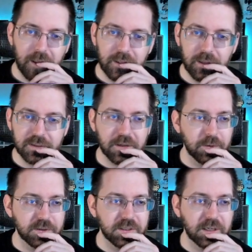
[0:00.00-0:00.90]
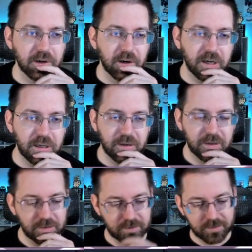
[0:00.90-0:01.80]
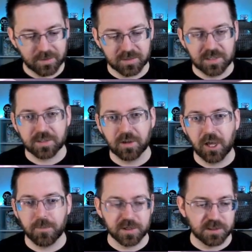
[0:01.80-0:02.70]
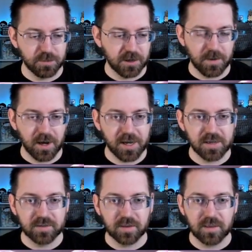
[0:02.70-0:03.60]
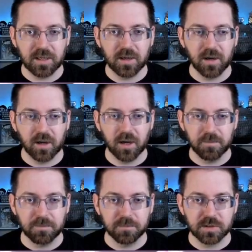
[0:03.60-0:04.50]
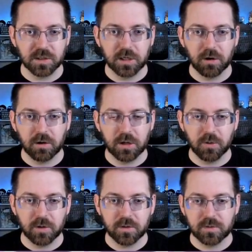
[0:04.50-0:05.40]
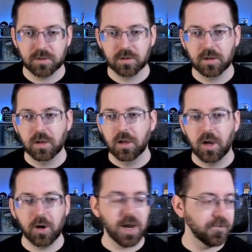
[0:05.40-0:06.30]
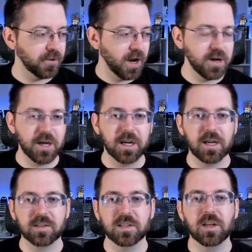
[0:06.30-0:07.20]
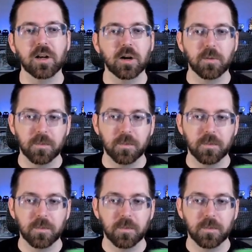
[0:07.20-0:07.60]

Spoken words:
let's go with security, because this will help us minimize the security doors. Oh yeah, I forgot, you get a cutscene in here.